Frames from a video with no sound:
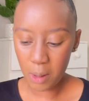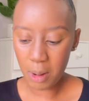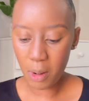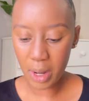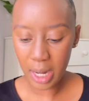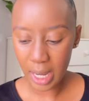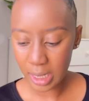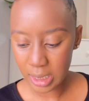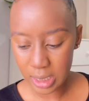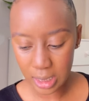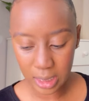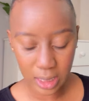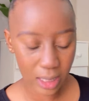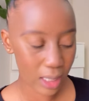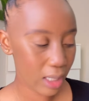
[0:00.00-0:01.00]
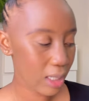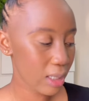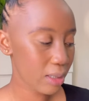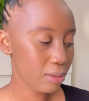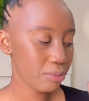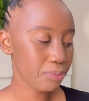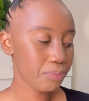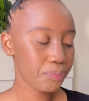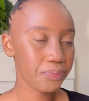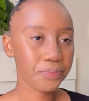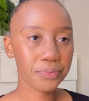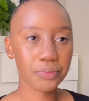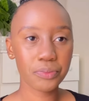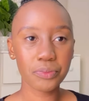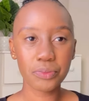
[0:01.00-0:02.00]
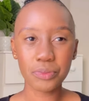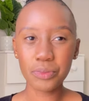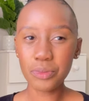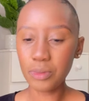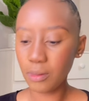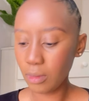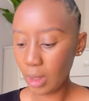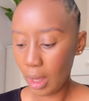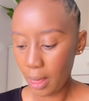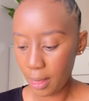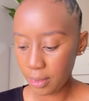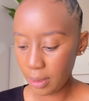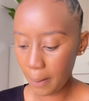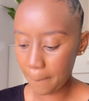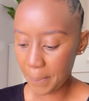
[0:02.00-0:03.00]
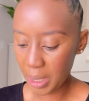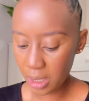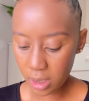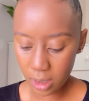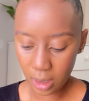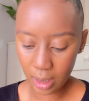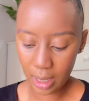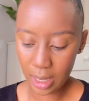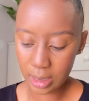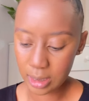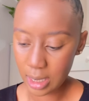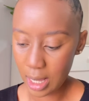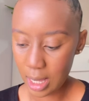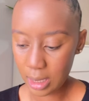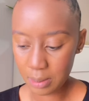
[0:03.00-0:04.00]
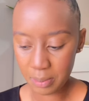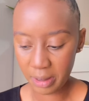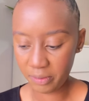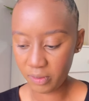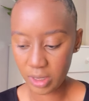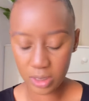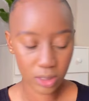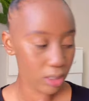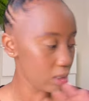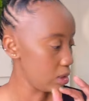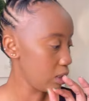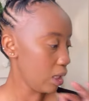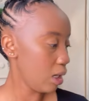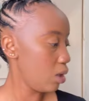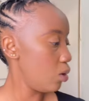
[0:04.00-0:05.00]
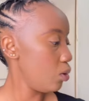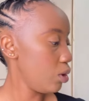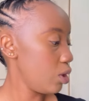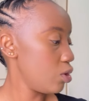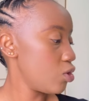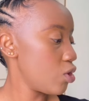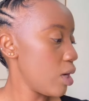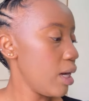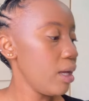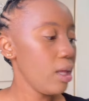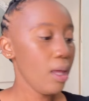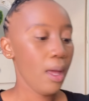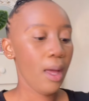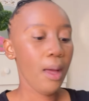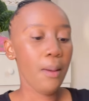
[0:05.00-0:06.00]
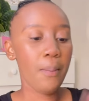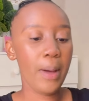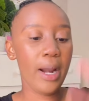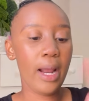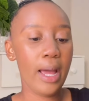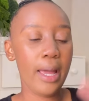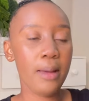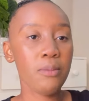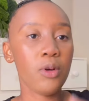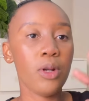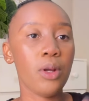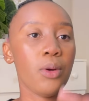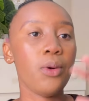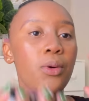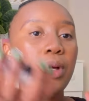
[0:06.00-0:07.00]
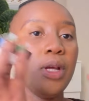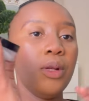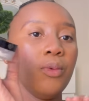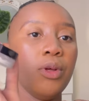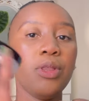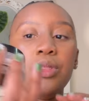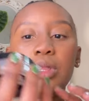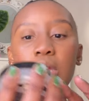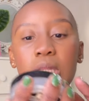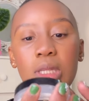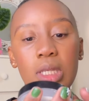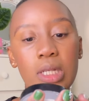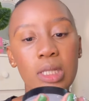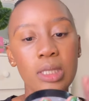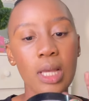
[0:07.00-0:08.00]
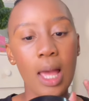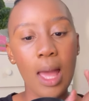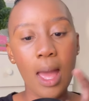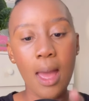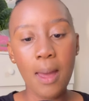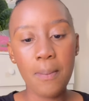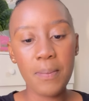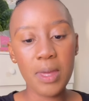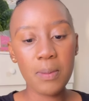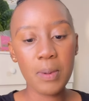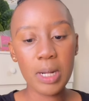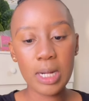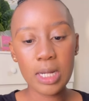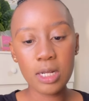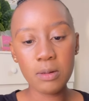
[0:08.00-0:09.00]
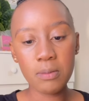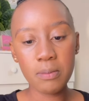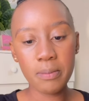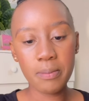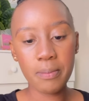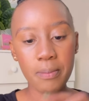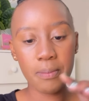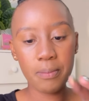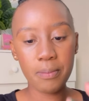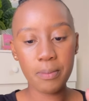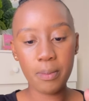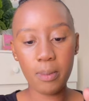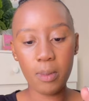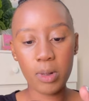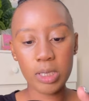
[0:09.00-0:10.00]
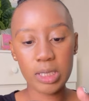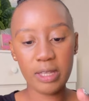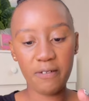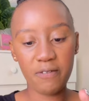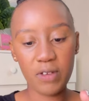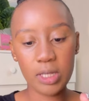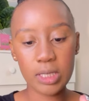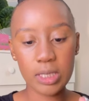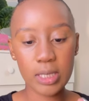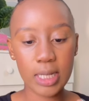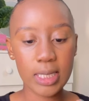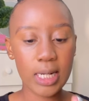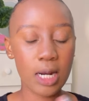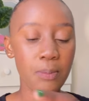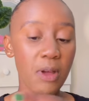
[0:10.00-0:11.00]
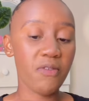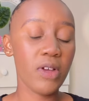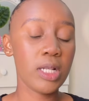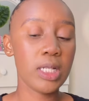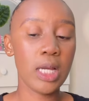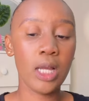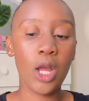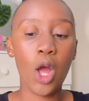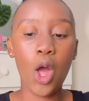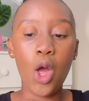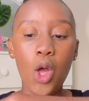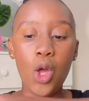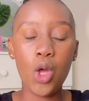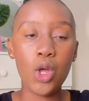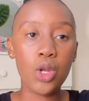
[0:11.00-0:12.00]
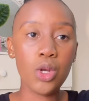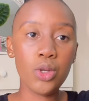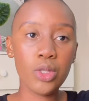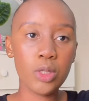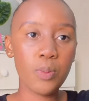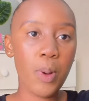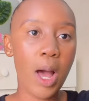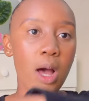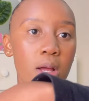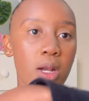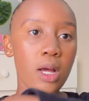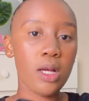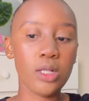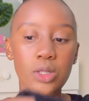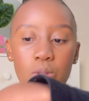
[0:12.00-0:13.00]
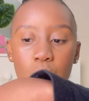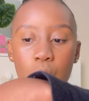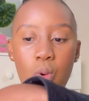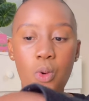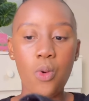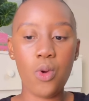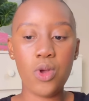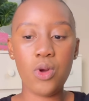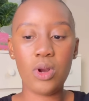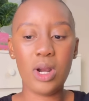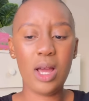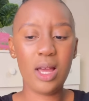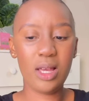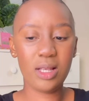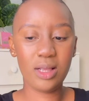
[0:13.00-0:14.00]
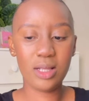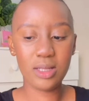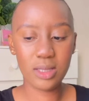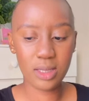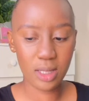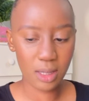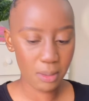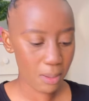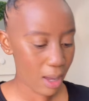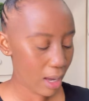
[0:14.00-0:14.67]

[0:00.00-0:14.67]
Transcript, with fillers: when i did the um, the baking guys i my face just started looking dry but i am gonna go in with this maybelline mm, master fix setting and perfecting loose powder so you're not at least the